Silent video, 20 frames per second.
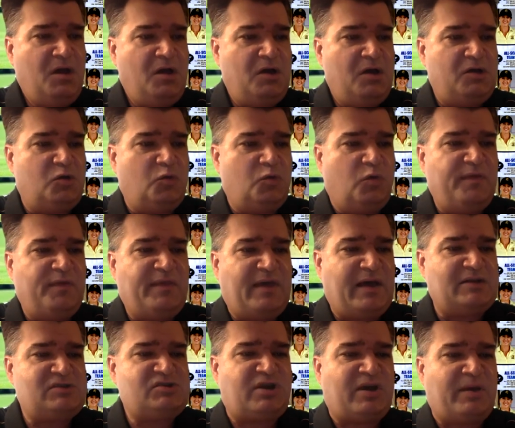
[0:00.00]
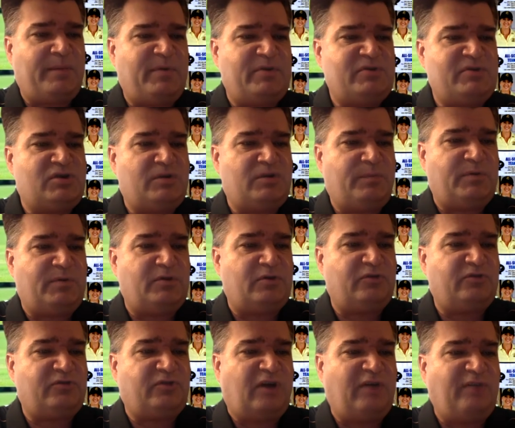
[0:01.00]
You won that championship in your
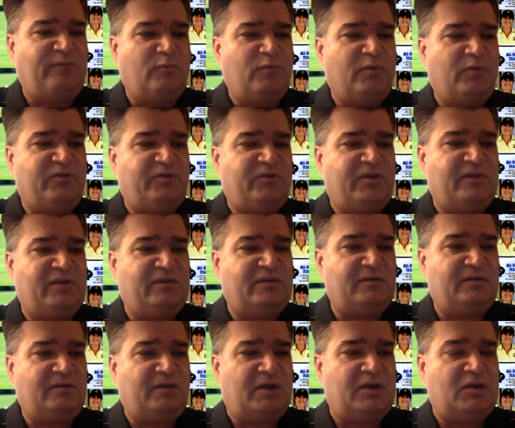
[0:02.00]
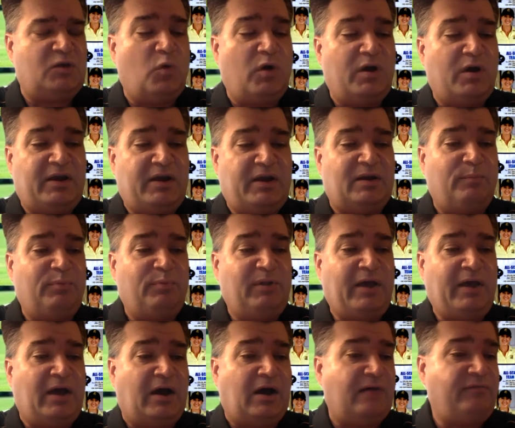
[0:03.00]
sophomore season, and you won it in a
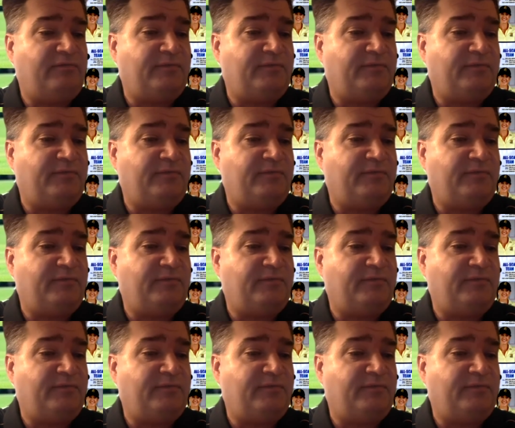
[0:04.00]
playoff.